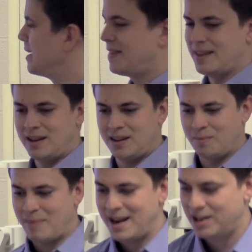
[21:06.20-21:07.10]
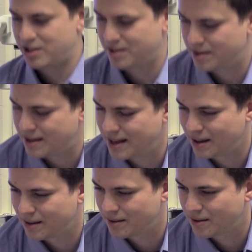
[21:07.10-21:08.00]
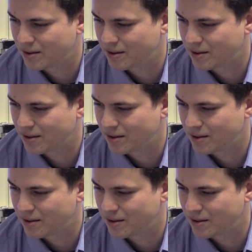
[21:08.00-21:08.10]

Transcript: And then the main thing,